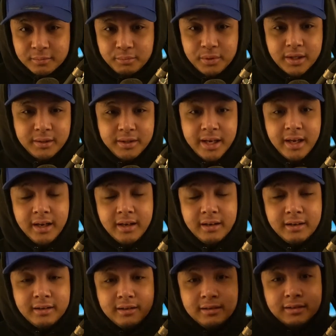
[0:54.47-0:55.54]
but
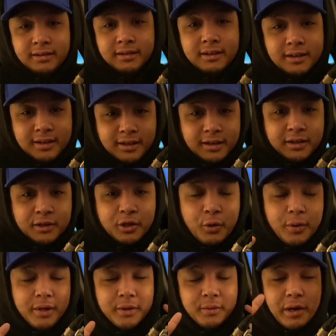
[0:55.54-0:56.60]

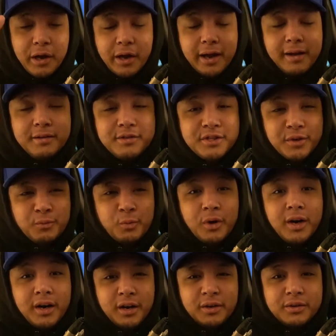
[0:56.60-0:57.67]
going
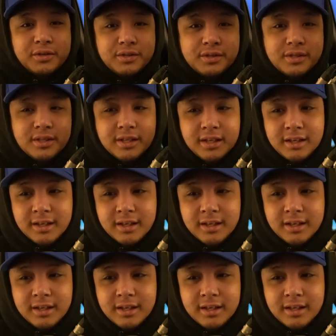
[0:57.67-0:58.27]
somewhere else,